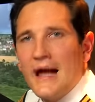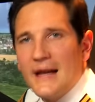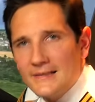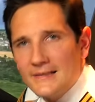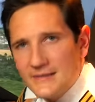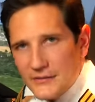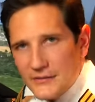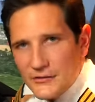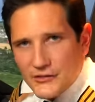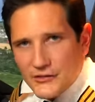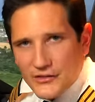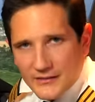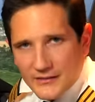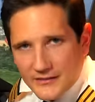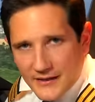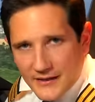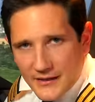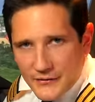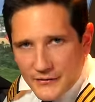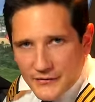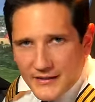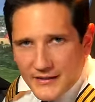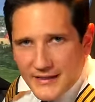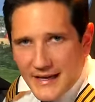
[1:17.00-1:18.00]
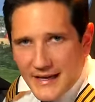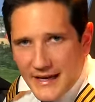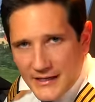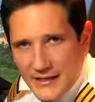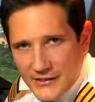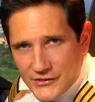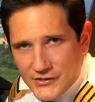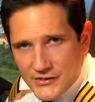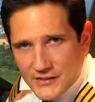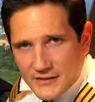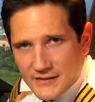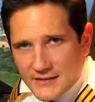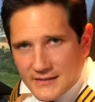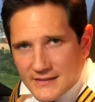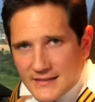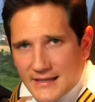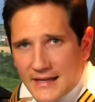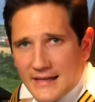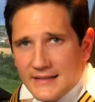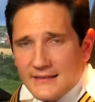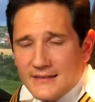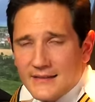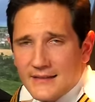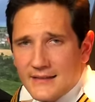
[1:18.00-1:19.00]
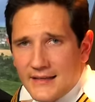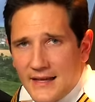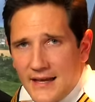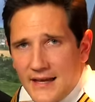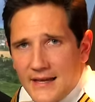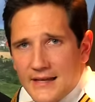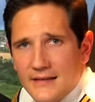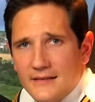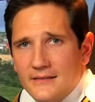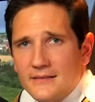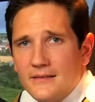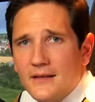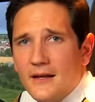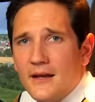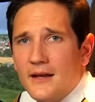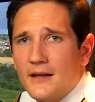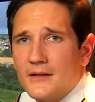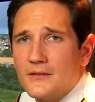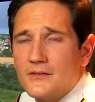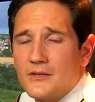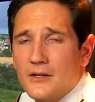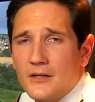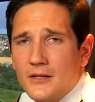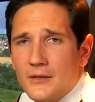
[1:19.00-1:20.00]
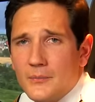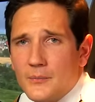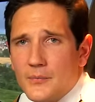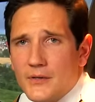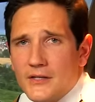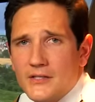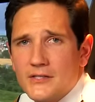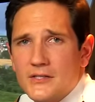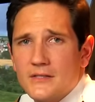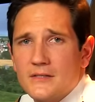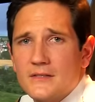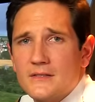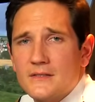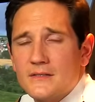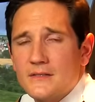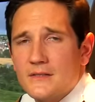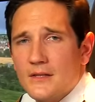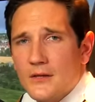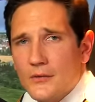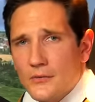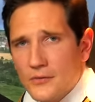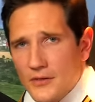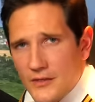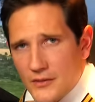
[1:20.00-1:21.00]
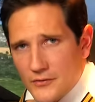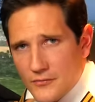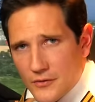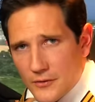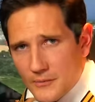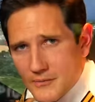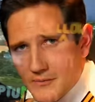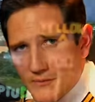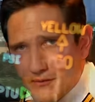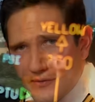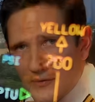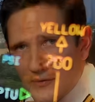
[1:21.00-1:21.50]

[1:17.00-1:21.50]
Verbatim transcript: As you shut down the engines at the gate, the hydraulic pressure slowly drops